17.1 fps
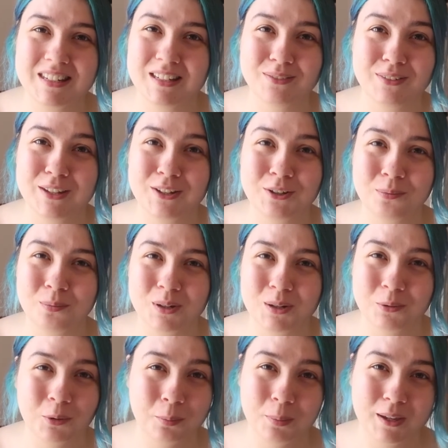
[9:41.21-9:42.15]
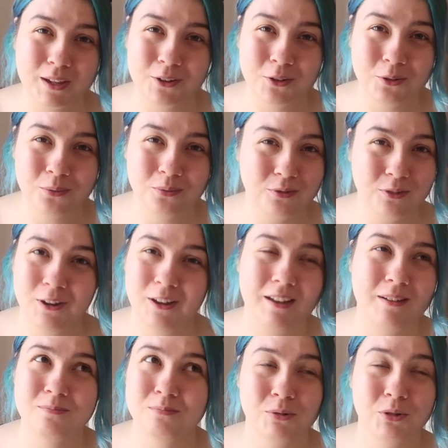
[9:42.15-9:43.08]
TV company will pick it up
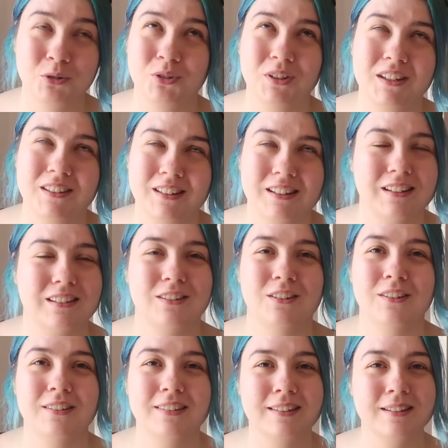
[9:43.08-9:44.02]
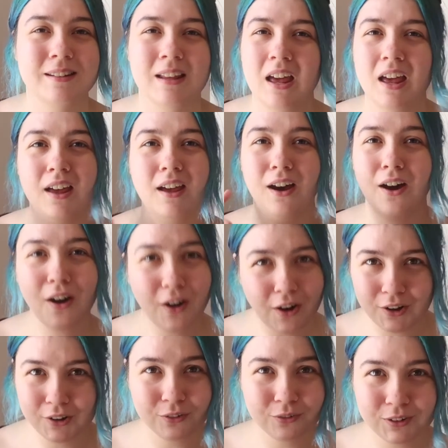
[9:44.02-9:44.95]
for more seasons, because
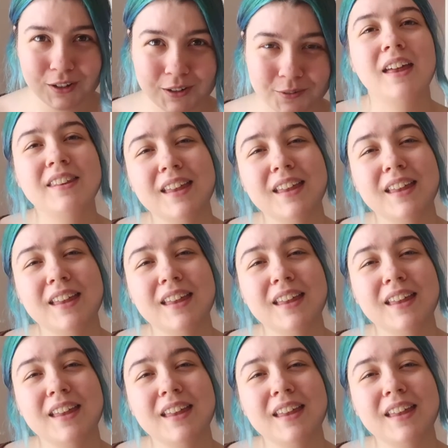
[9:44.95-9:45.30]
I loved it.